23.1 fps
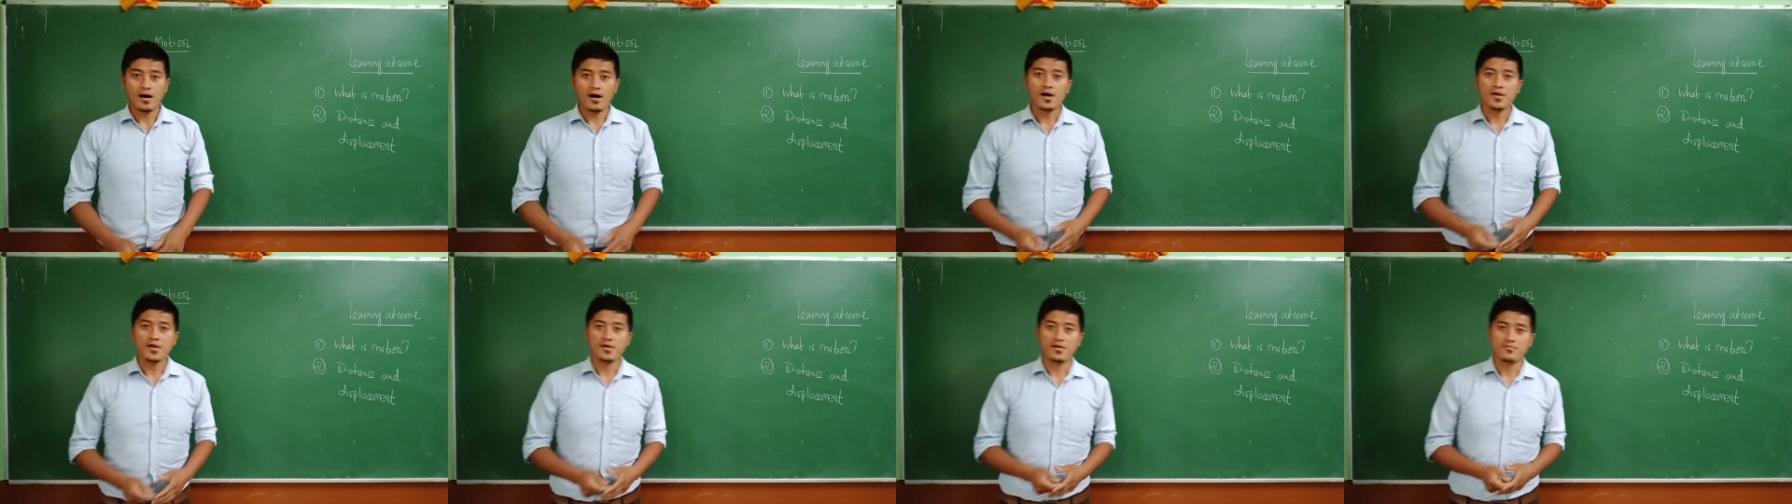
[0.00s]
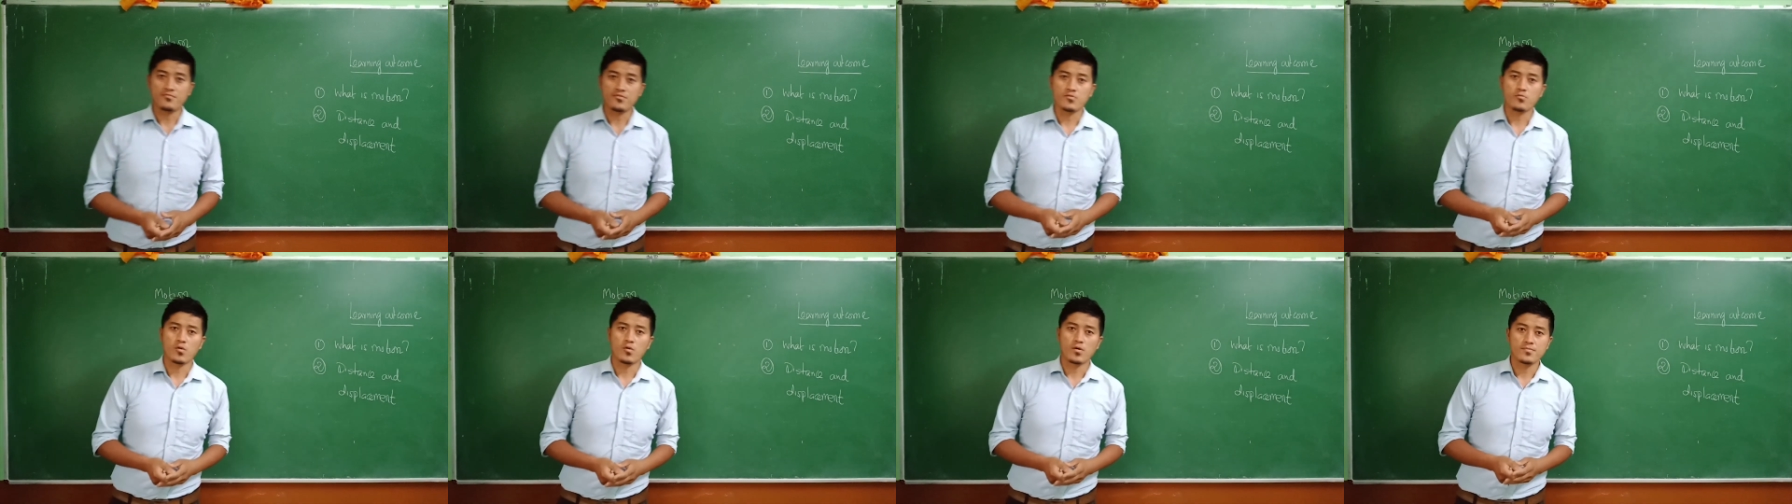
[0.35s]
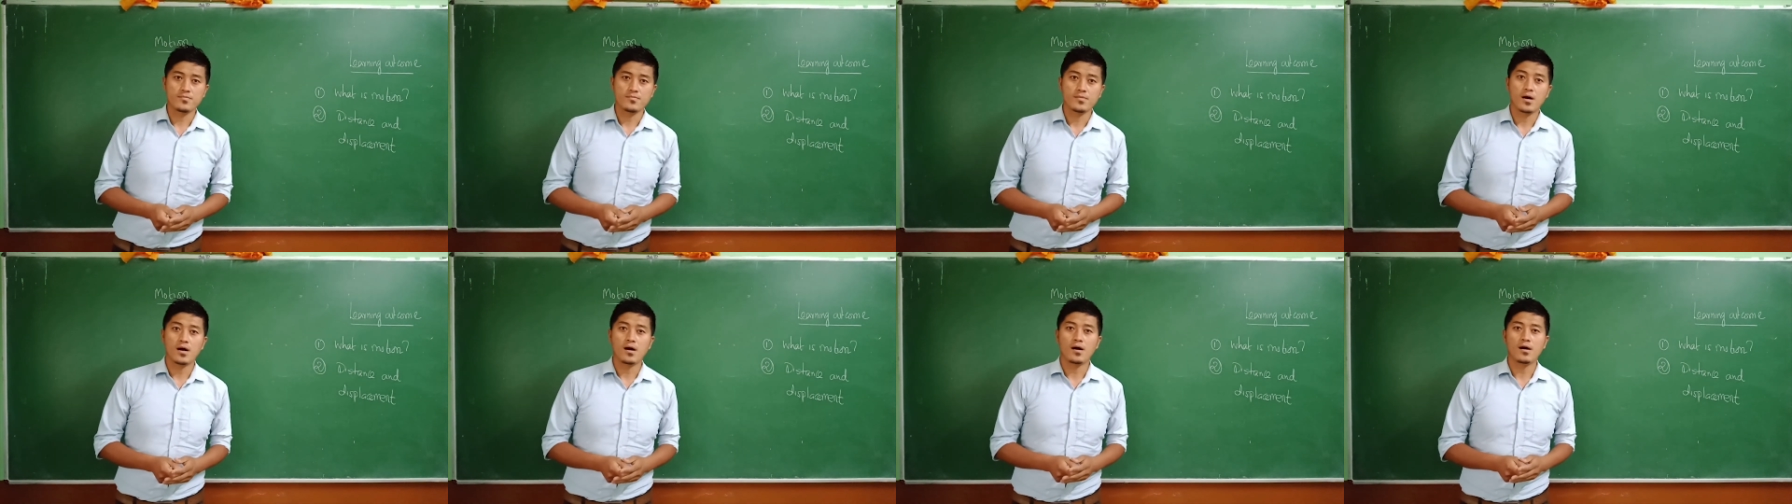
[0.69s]
Hi
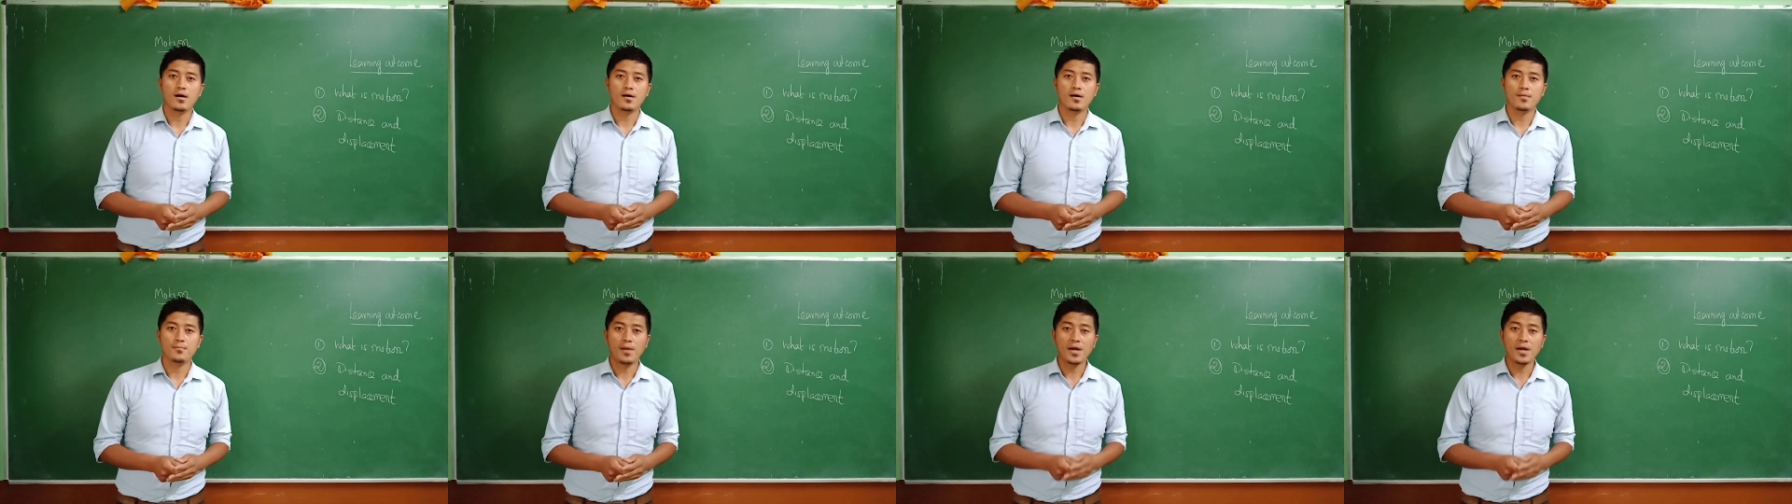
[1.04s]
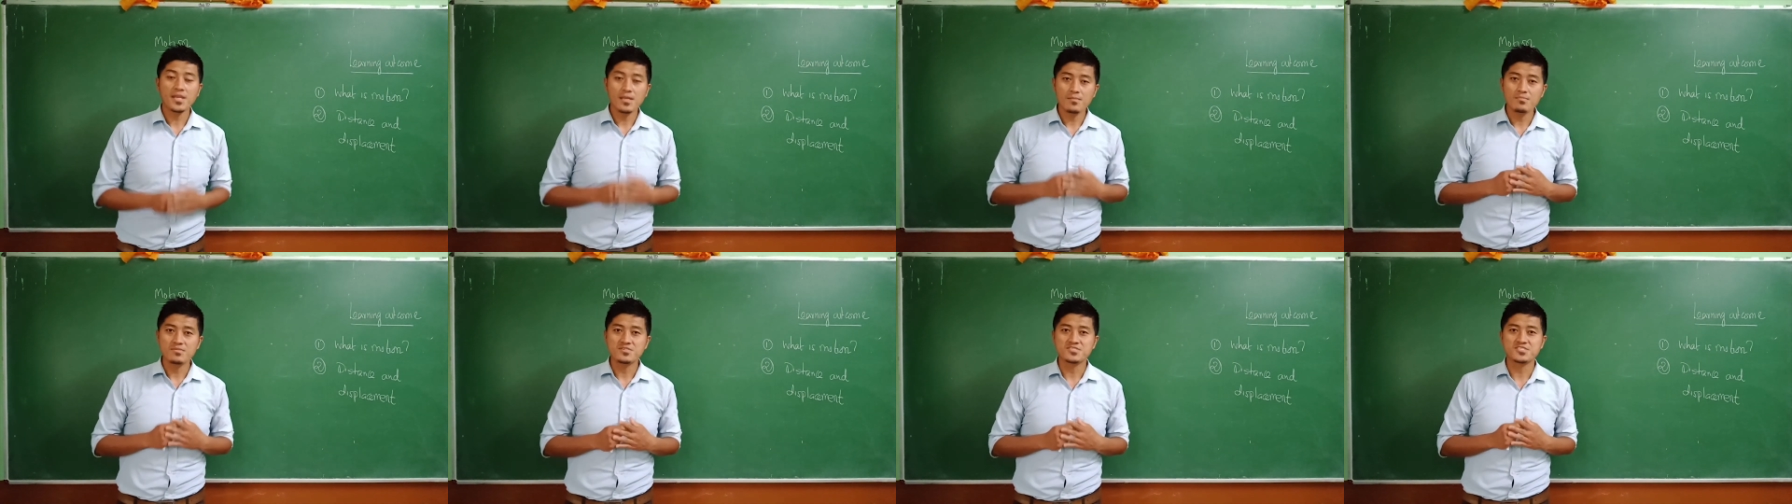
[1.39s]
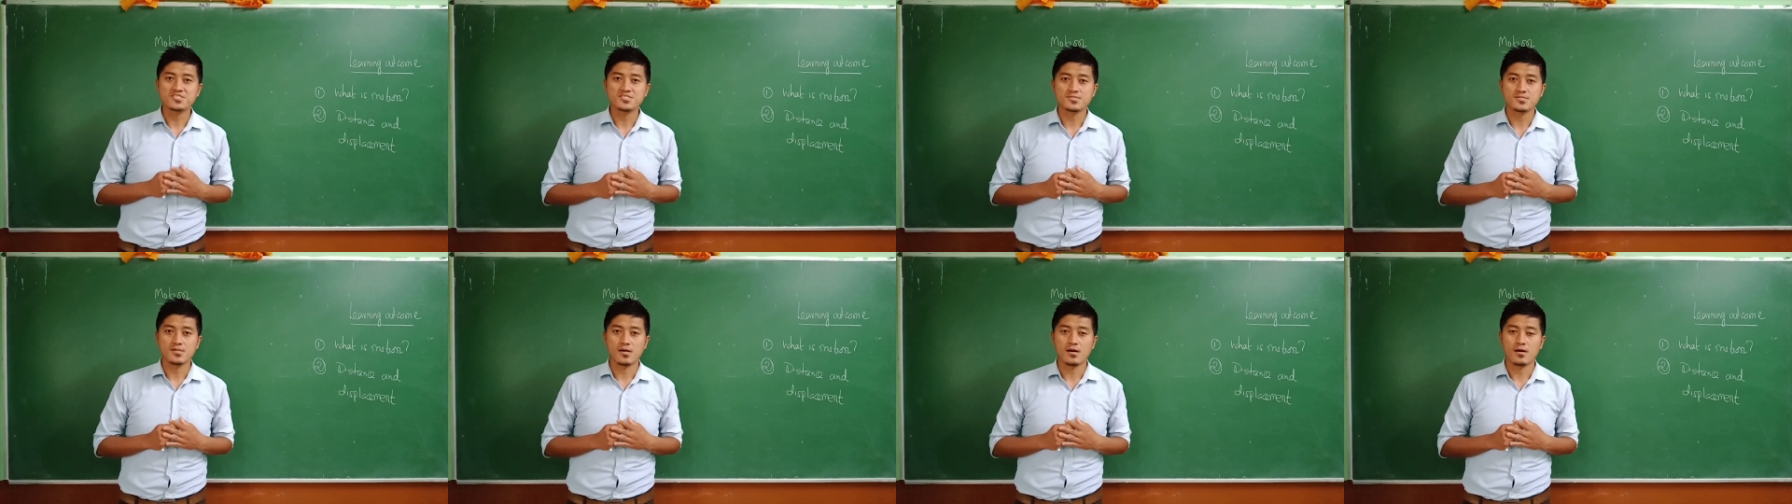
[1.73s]
everyone, my name
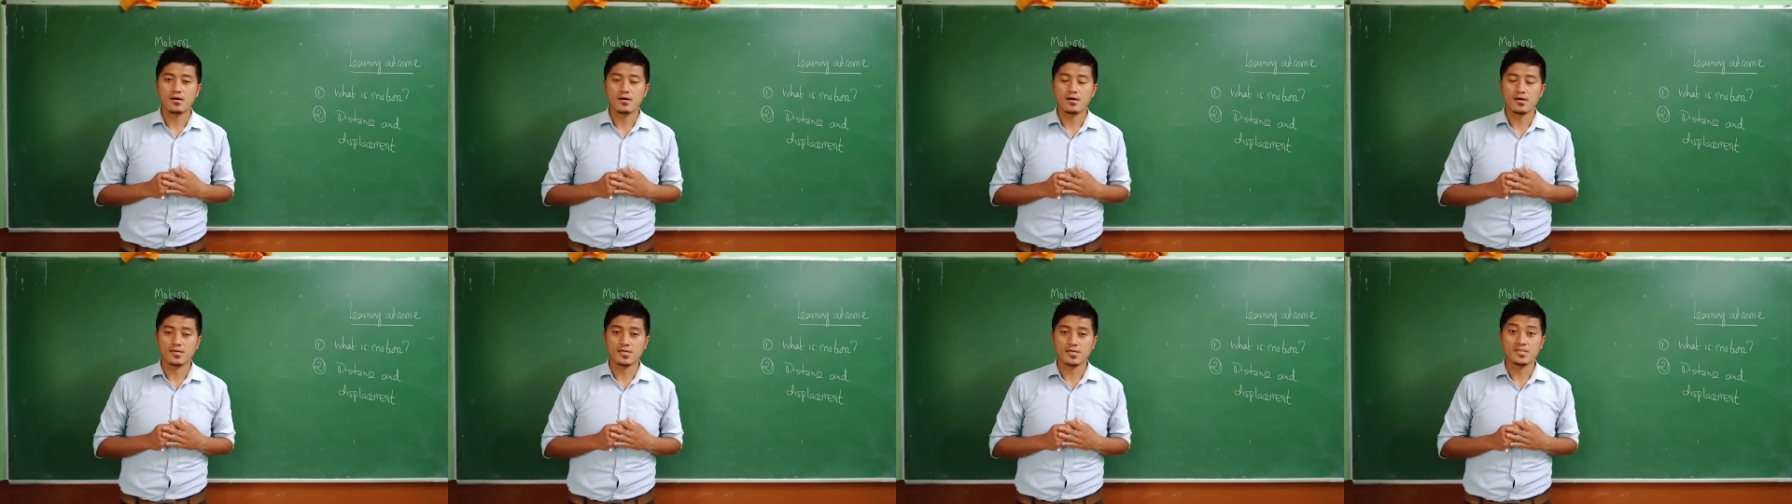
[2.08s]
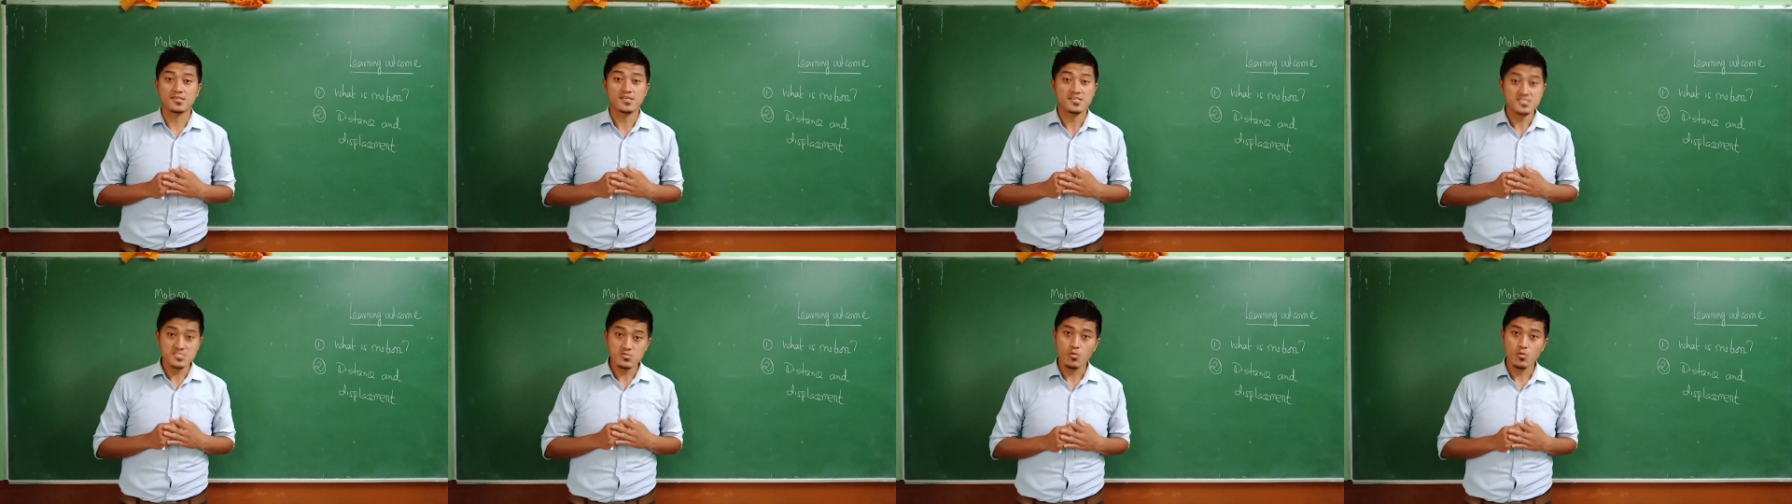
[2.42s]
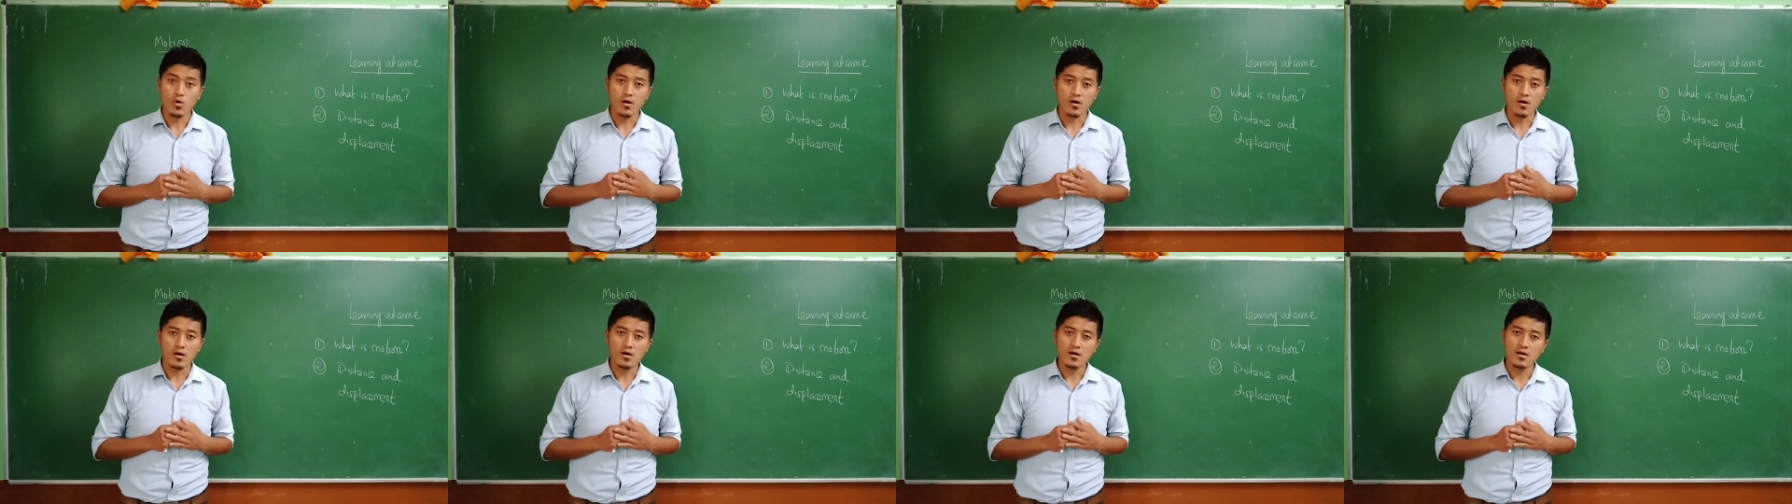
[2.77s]
is Gidenzi
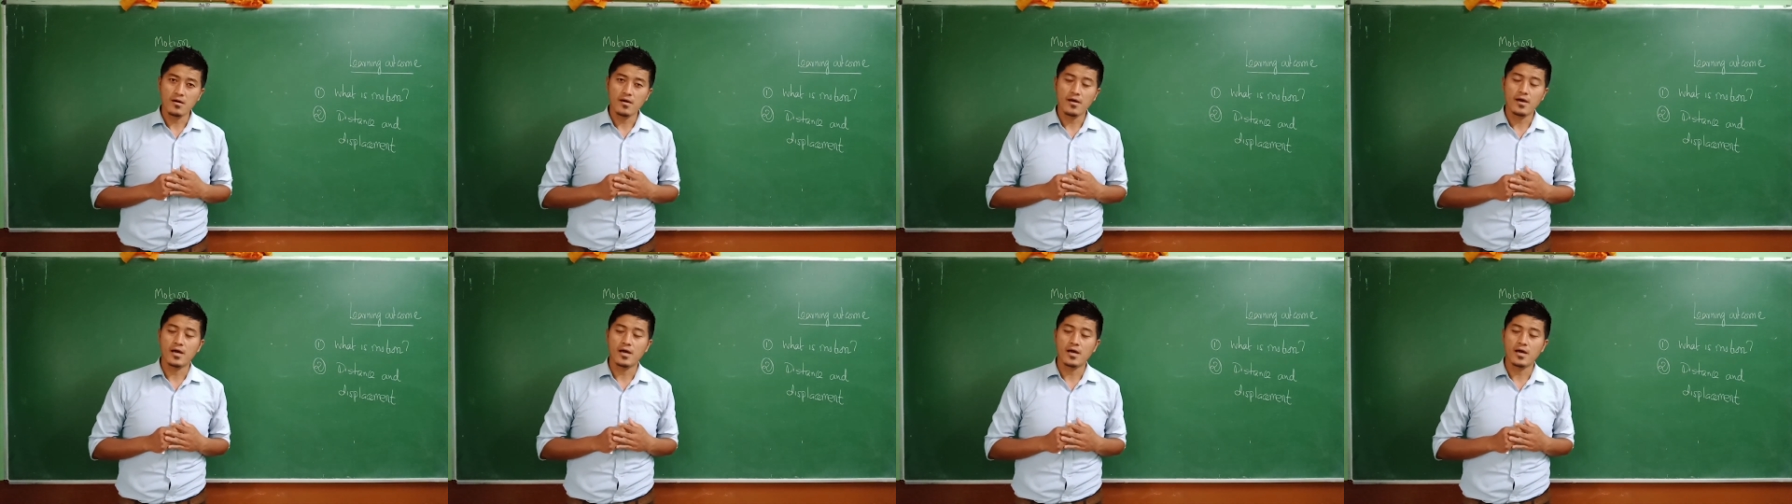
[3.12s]
Wonga